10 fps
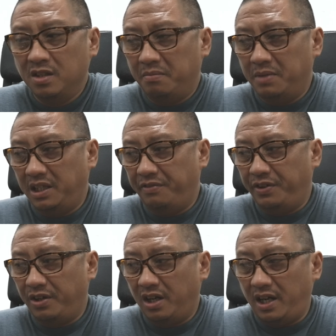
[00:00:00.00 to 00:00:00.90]
But if
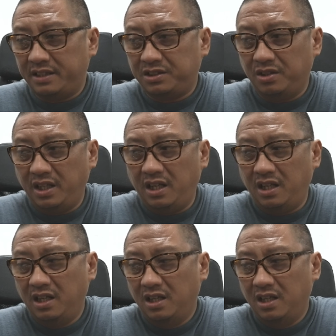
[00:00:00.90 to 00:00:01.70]
you're actually